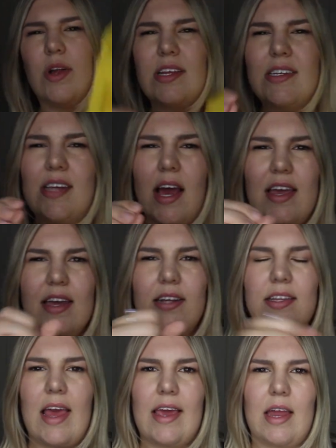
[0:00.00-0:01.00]
really
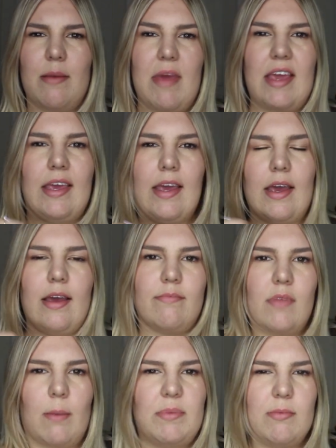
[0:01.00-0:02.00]
tight, like, and making it
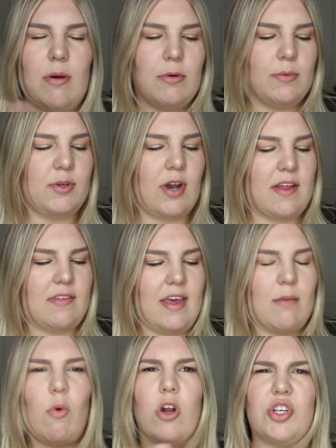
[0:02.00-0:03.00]
up to my boobs or
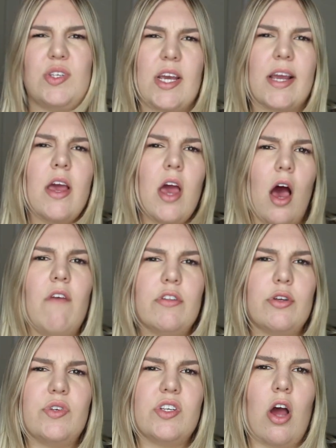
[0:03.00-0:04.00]
anything, more just like of a
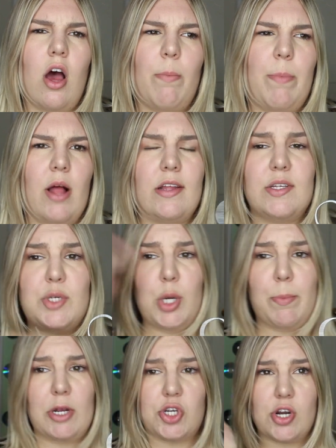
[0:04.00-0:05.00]
loose top. I'll
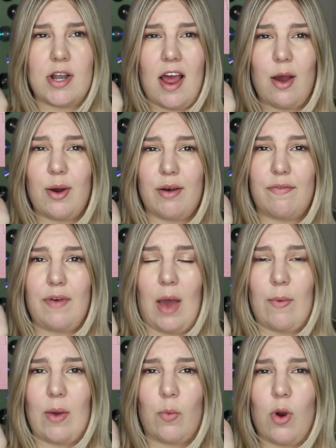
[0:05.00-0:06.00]
insert a picture now of
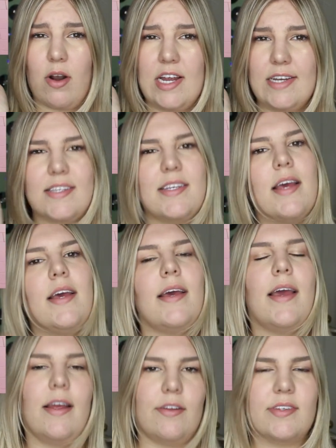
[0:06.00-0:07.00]
how I wore it,
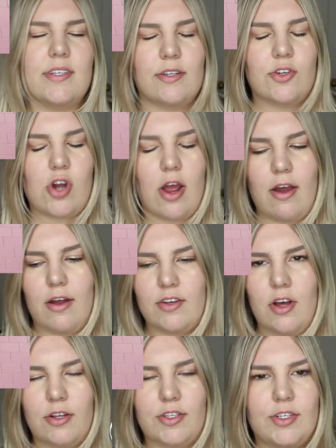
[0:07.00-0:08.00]
and you'll see in the try-on
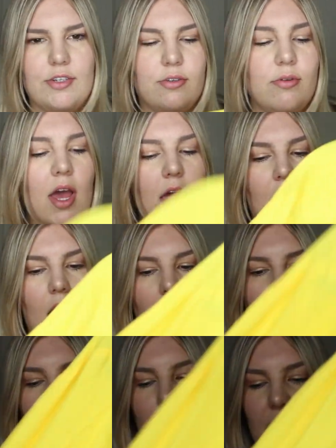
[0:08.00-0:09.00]
haul too.
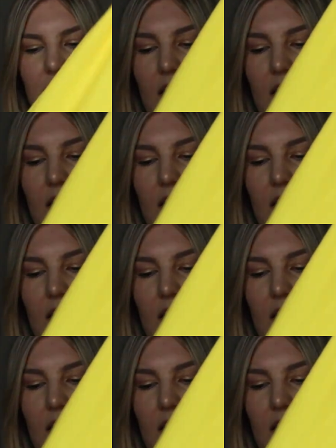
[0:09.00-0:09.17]
And